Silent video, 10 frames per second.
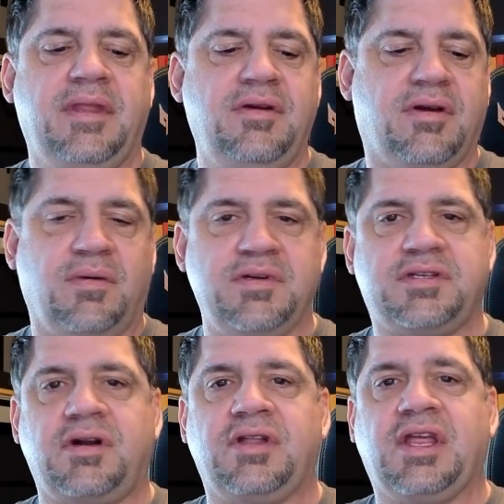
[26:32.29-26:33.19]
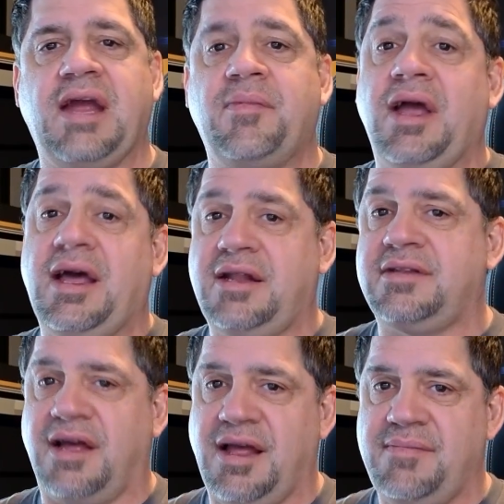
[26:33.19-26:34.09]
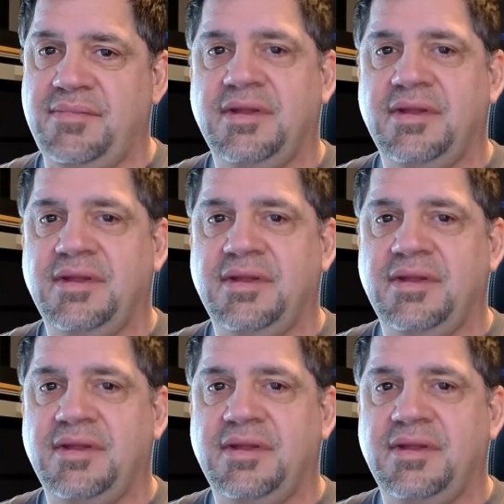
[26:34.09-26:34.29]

You can always start the camera ahead of time,